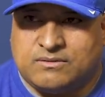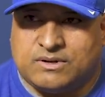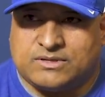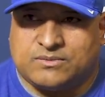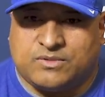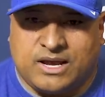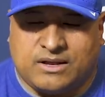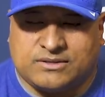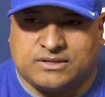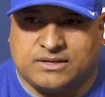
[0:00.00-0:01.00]
run some
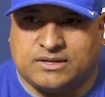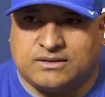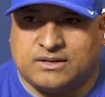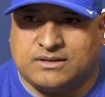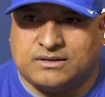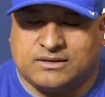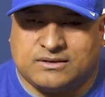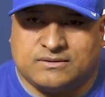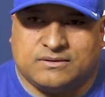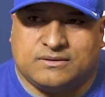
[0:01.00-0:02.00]
routes and
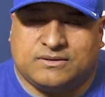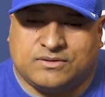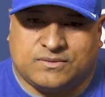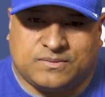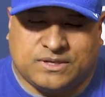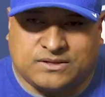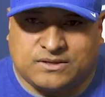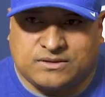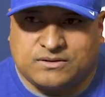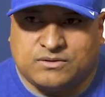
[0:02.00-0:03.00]
do some
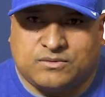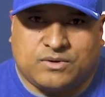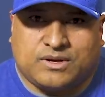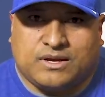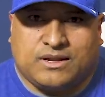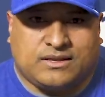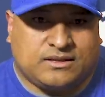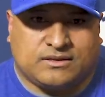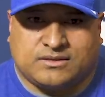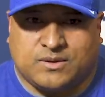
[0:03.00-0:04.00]
things and do a workout. I
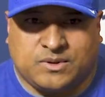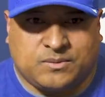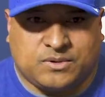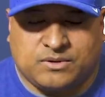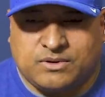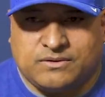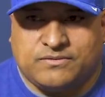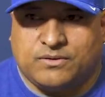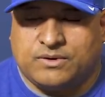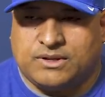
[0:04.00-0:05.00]
think some of them are going to run a
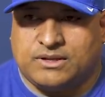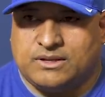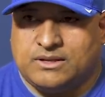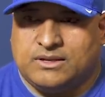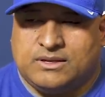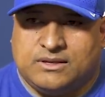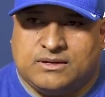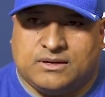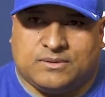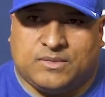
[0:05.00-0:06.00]
40,
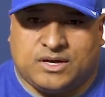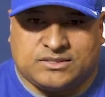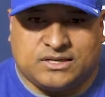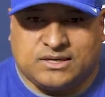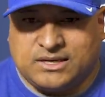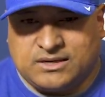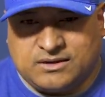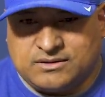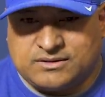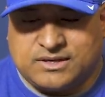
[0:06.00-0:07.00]
Austin Lee
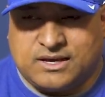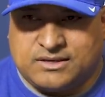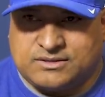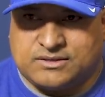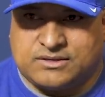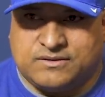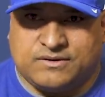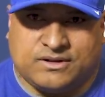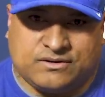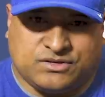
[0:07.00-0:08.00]
and all those guys, just give
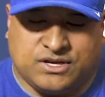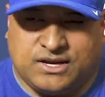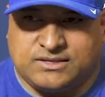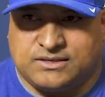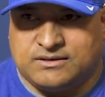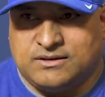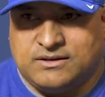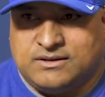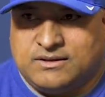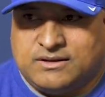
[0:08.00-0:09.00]
it another chance.
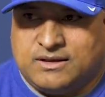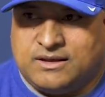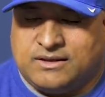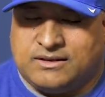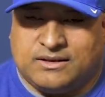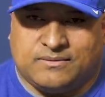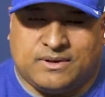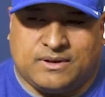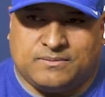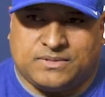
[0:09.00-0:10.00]
And
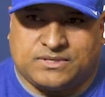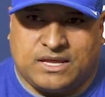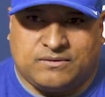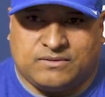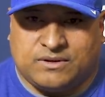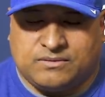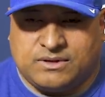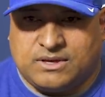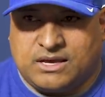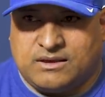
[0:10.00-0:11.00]
I'm just thankful that
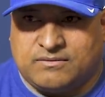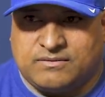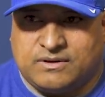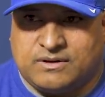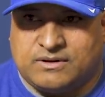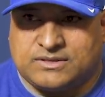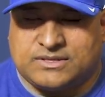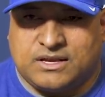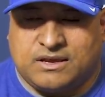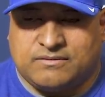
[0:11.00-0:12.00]
we have a
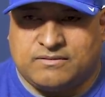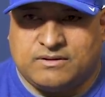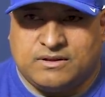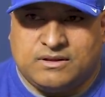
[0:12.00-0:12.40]
staff